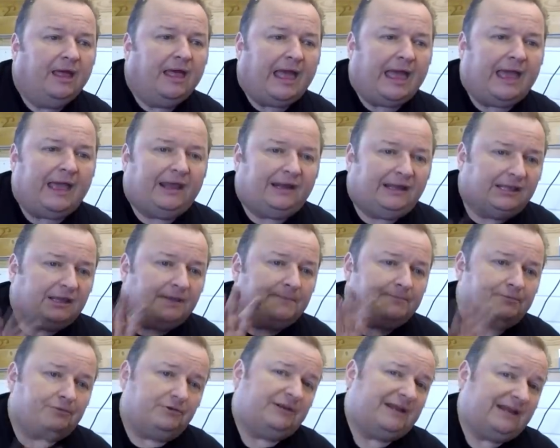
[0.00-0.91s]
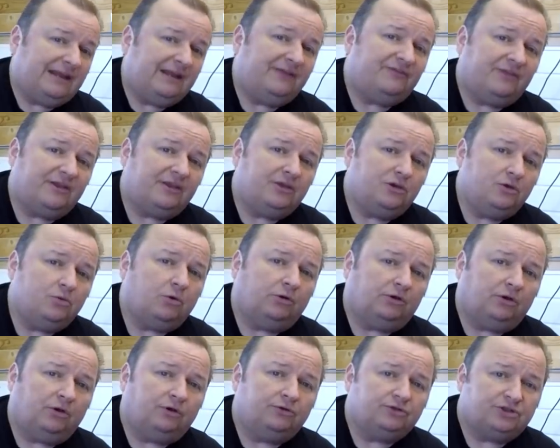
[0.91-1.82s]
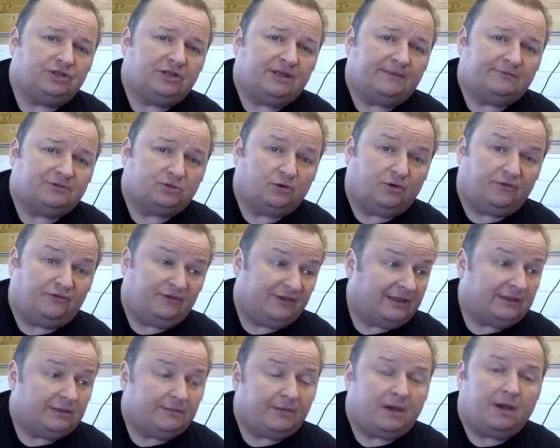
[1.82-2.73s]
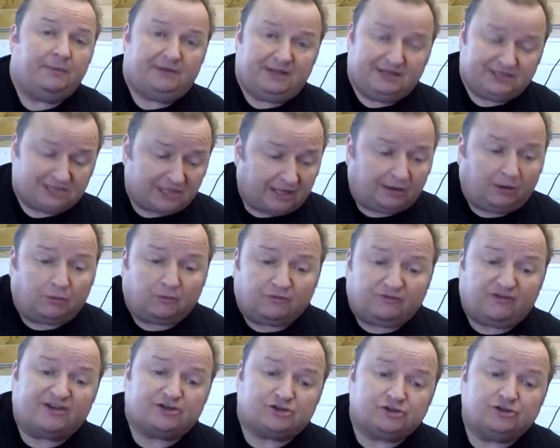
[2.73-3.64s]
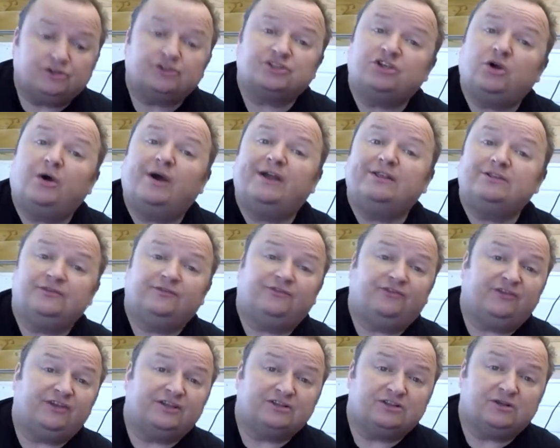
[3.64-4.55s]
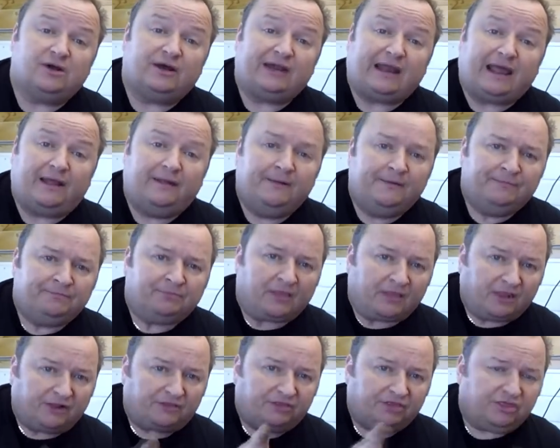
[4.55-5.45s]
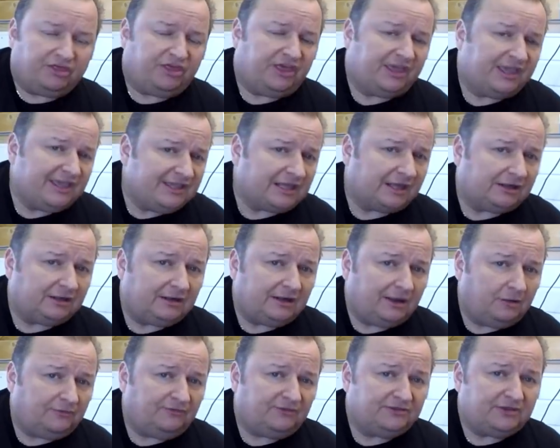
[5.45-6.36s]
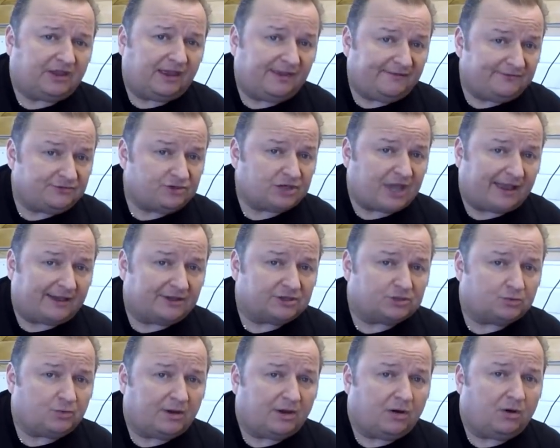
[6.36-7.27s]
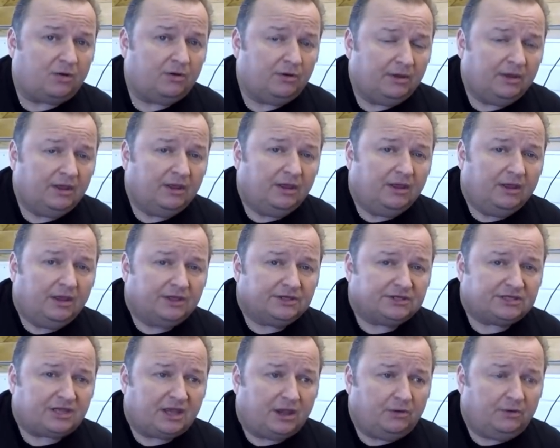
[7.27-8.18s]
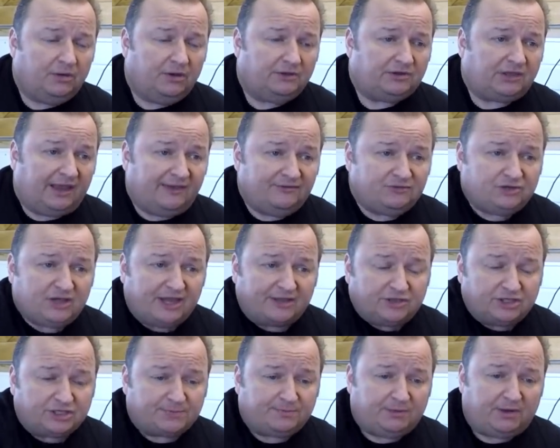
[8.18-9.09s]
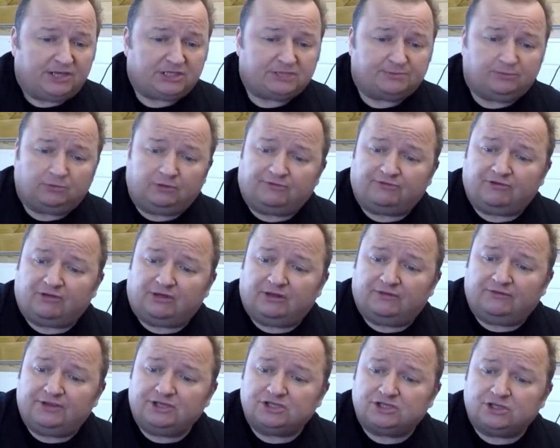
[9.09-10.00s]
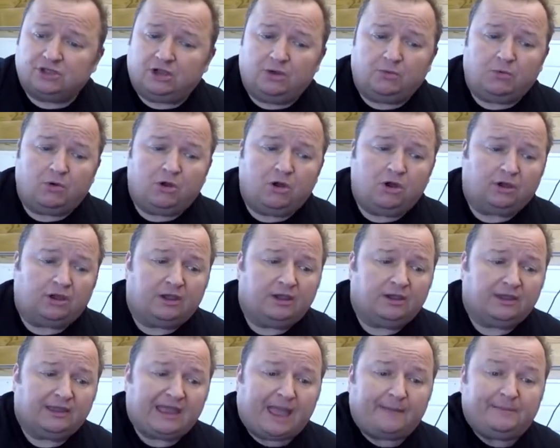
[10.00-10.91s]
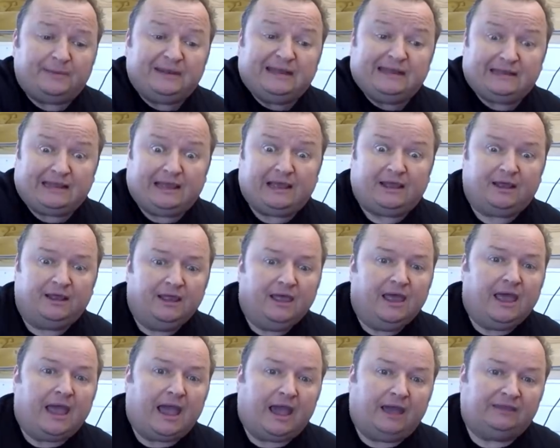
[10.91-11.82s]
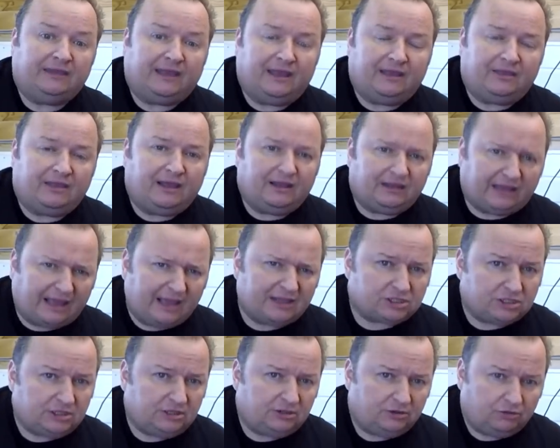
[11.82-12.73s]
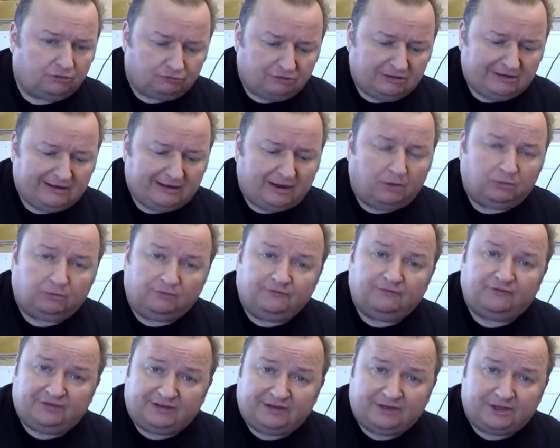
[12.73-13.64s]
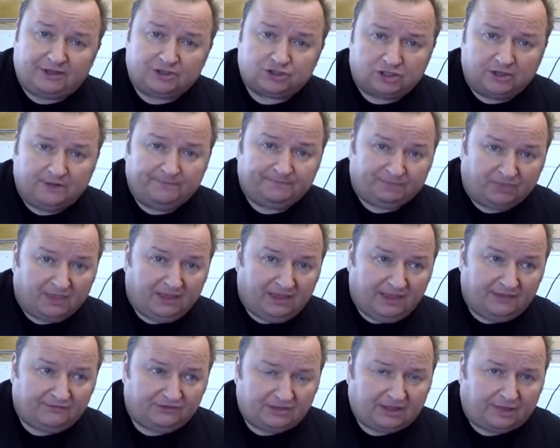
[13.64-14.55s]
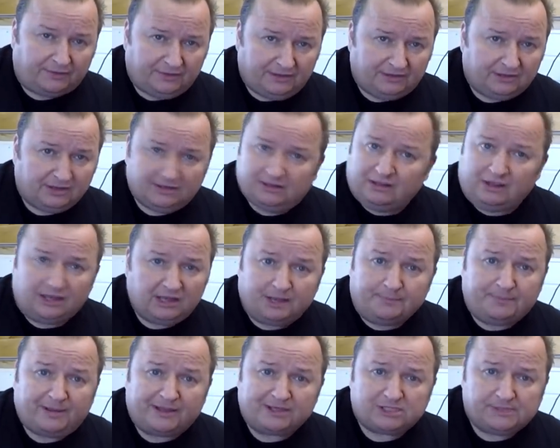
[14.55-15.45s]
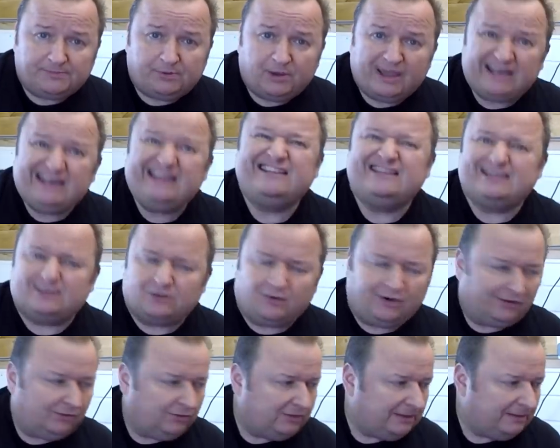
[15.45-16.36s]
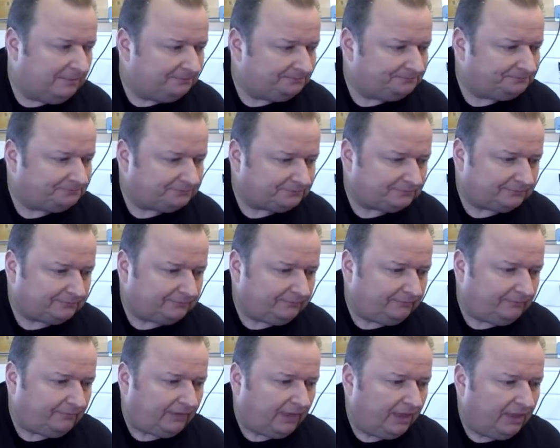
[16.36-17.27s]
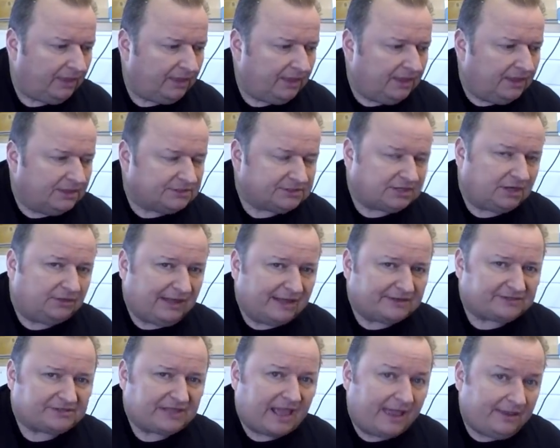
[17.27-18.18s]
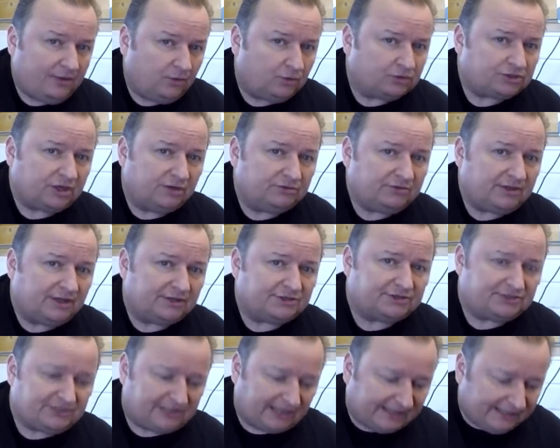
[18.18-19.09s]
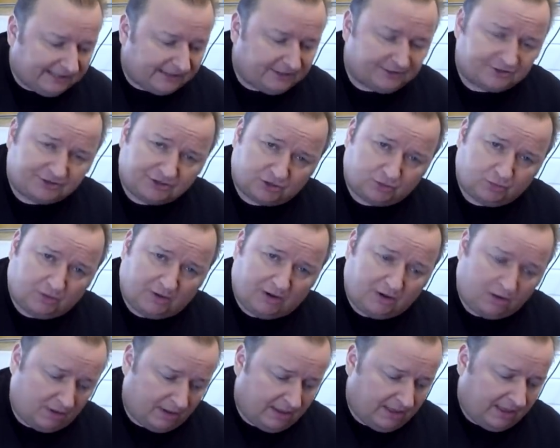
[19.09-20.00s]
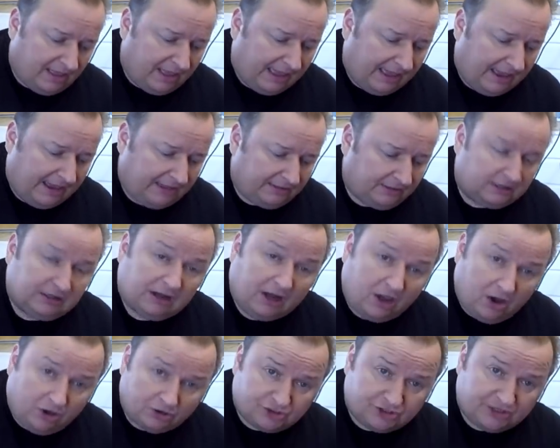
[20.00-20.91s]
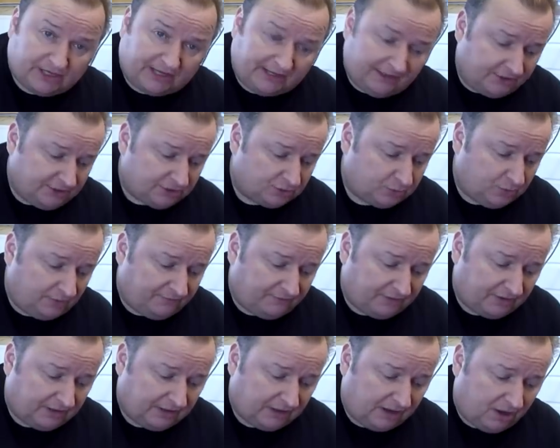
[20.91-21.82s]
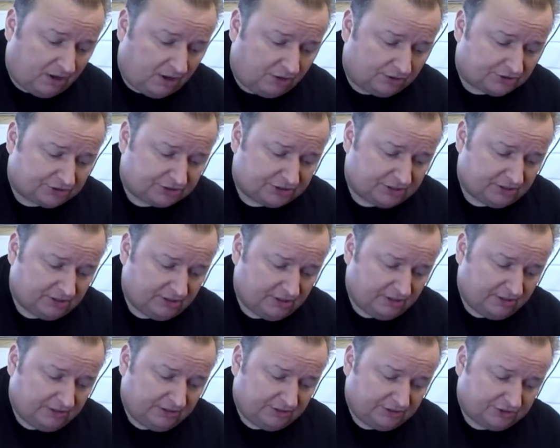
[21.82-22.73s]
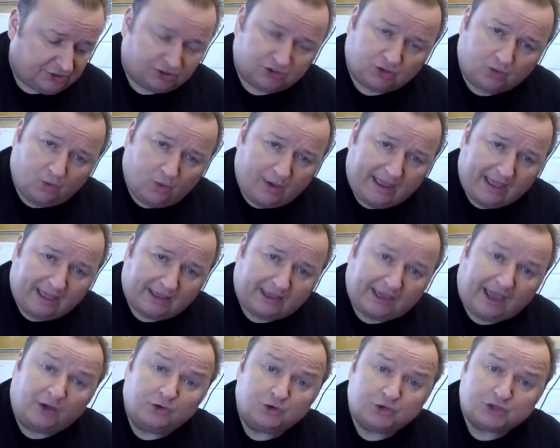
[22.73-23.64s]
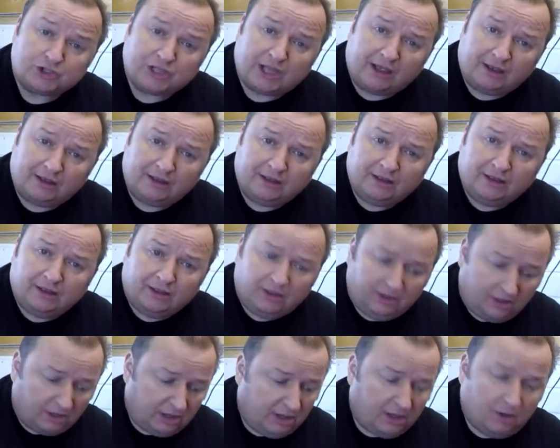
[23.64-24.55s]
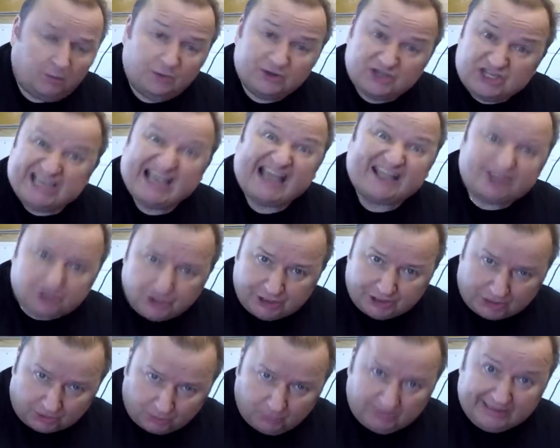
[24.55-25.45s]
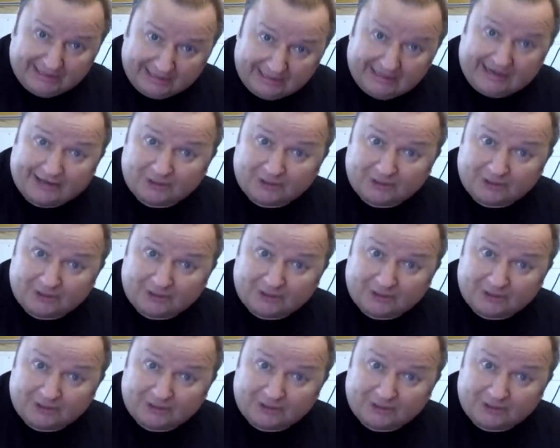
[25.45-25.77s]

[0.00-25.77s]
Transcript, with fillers: and he can print anything you want onto them, sort of thing. At the moment, he's done old-fashioned signs and things like that. I think he done a load for Dave Jag as well. So Dave Jag displays them on the front of his work cabinet there, and they actually look really old and vintage. If you know, he can basically put any design on them. So that's that. He also does tankards as well, and glass tankards with a glass square coaster, which he etches, when he can